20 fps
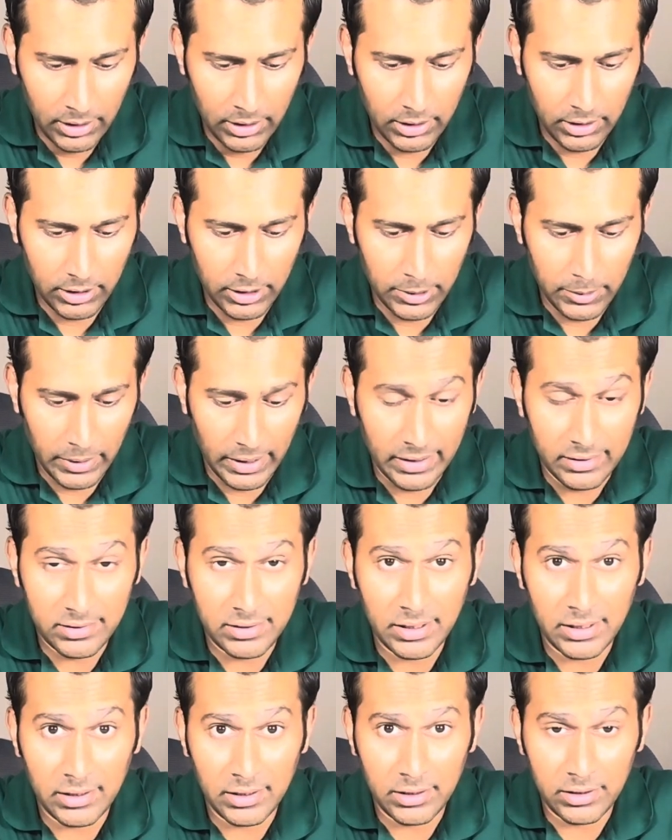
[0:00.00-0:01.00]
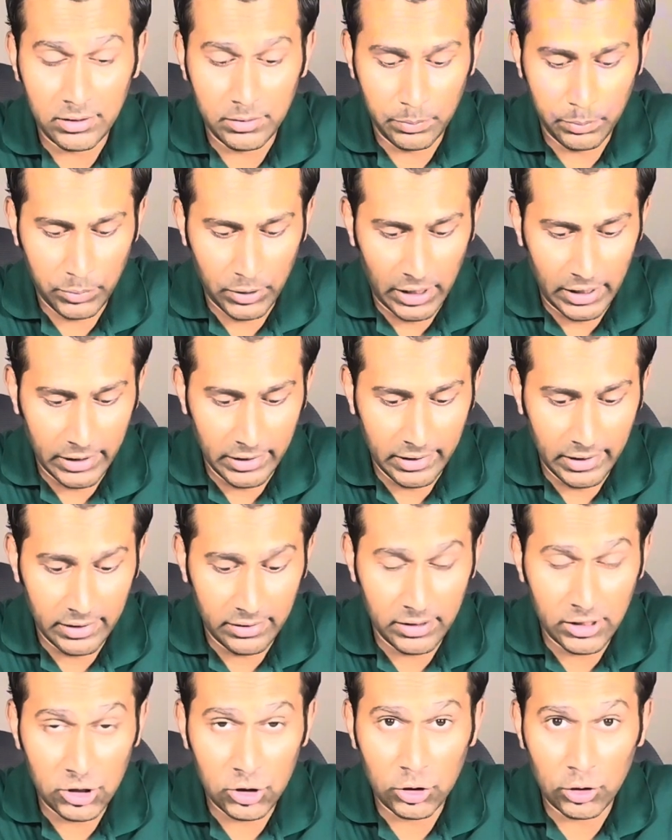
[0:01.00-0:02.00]
as there is
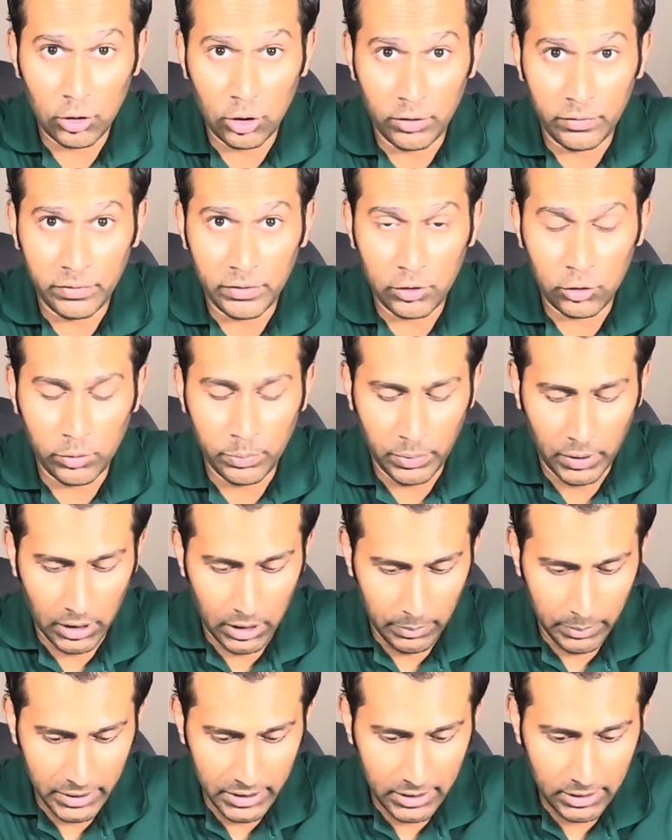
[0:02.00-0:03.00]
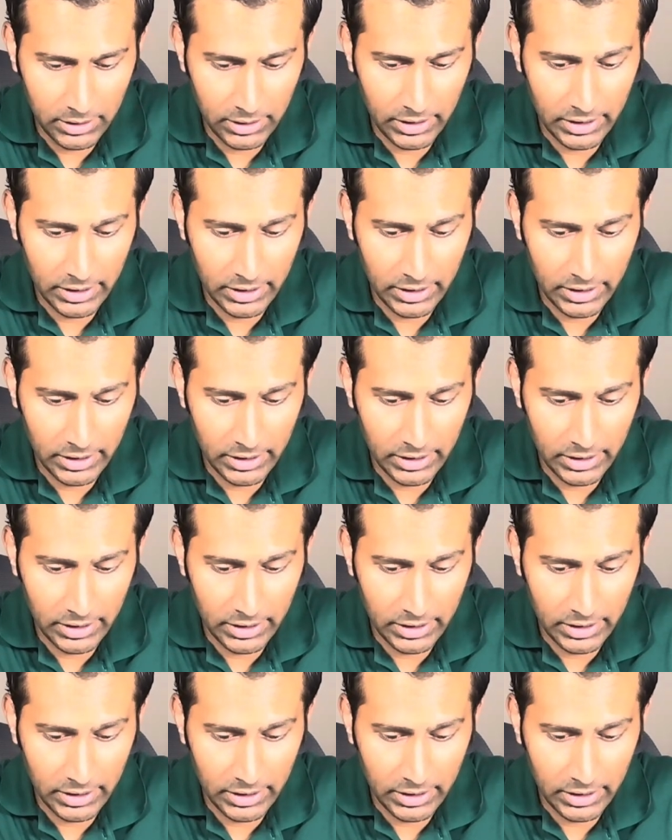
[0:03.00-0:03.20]
prioritization of group harmony